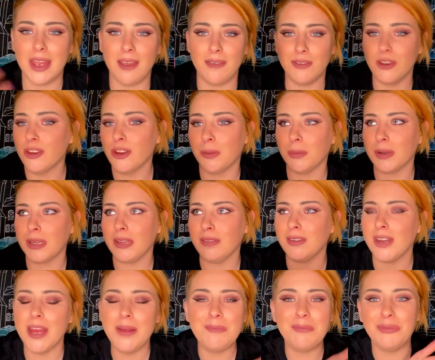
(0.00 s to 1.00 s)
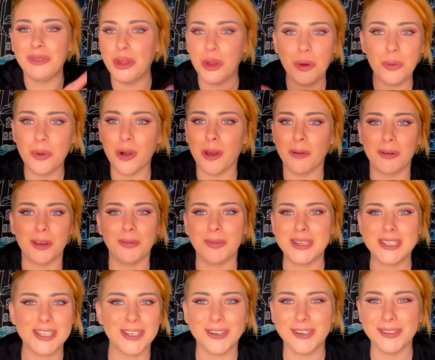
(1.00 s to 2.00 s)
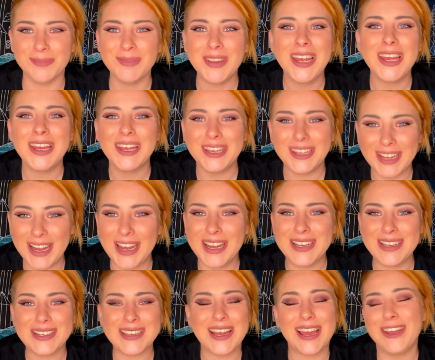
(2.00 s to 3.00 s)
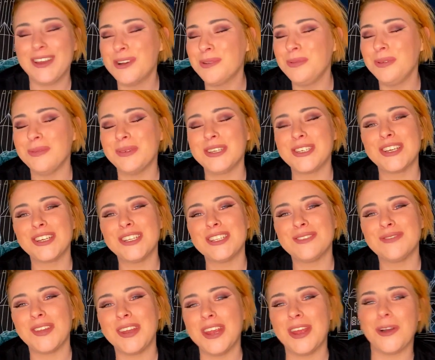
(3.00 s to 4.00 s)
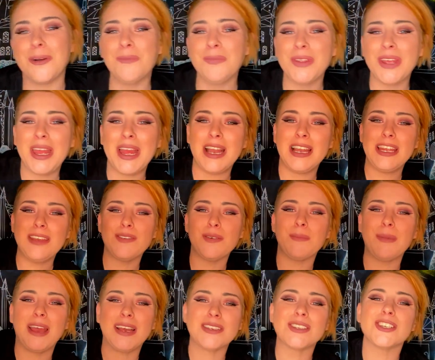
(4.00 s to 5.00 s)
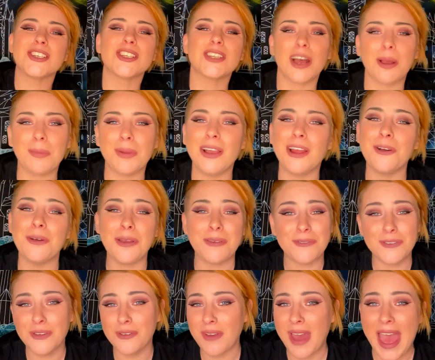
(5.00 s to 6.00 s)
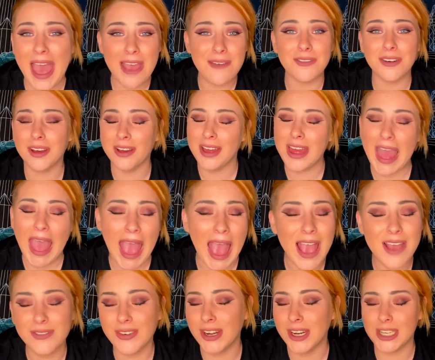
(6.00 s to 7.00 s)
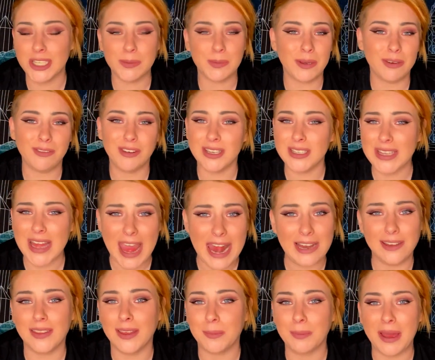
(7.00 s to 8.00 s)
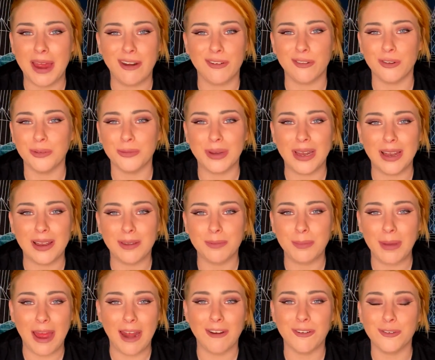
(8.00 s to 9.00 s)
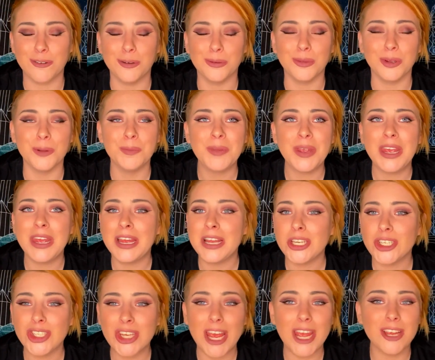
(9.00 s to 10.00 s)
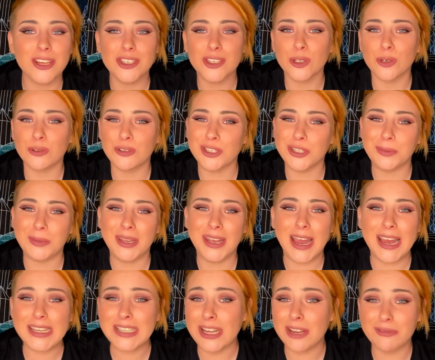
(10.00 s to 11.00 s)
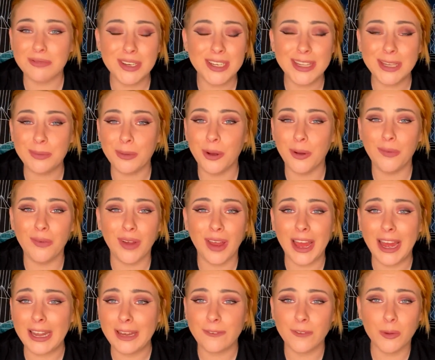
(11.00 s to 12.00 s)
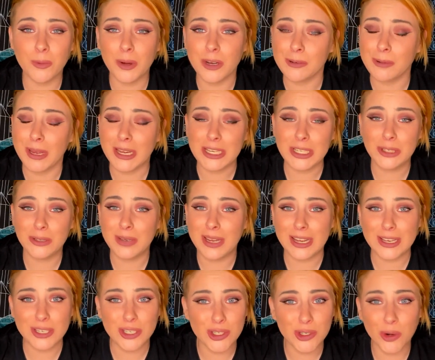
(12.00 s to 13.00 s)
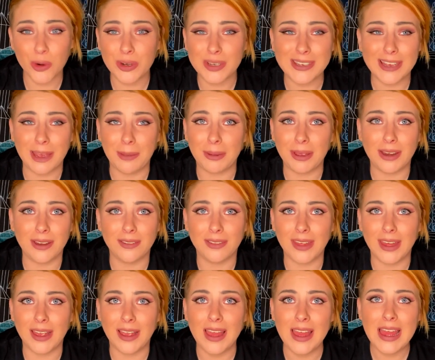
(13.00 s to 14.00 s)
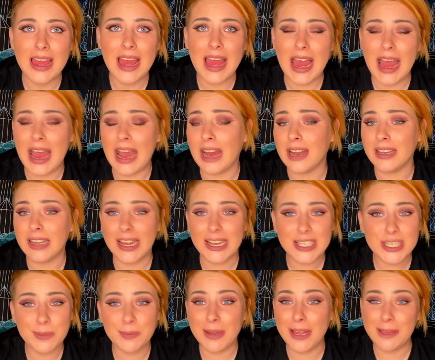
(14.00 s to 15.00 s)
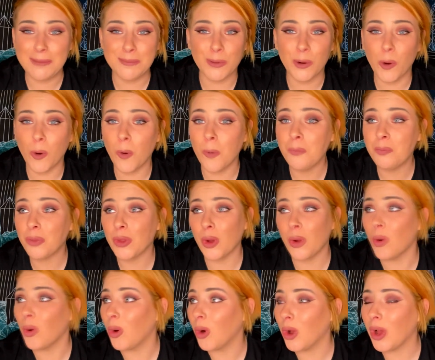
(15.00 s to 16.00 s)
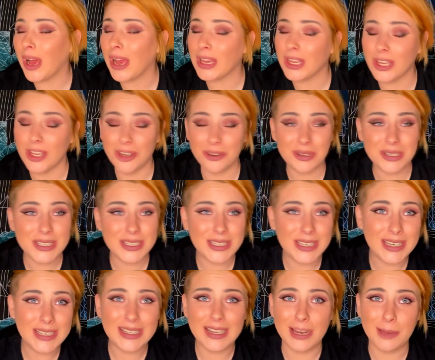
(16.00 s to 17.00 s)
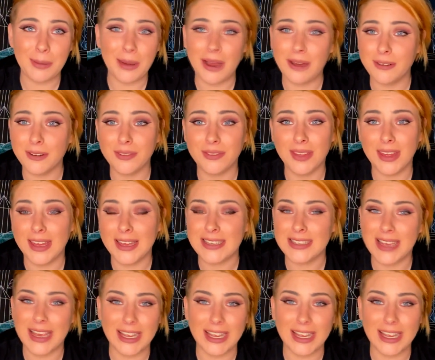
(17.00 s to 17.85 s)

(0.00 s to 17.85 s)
If you don't believe in it, no problem at all. Guys, I hope you enjoyed this video. Leave a message down below if you've ever experienced anything paranormal. Share your stories with me, guys. I'll read them over. And if you want, I can do like a story time kind of thing and explain more, or I can go into detail about other things.